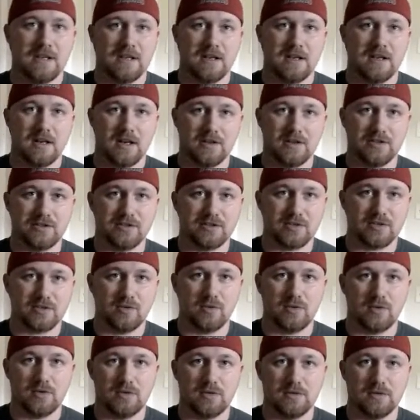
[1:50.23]

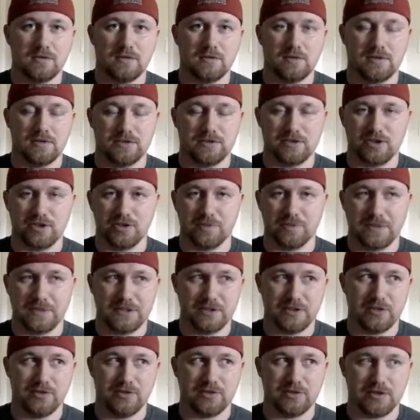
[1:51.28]
underscore, or excuse me,
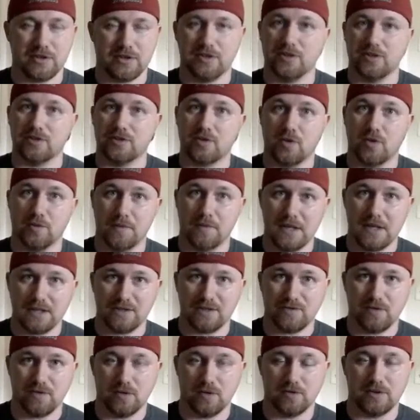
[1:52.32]
user underscore mods
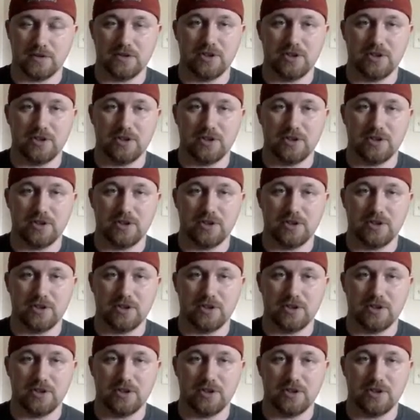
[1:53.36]
folder,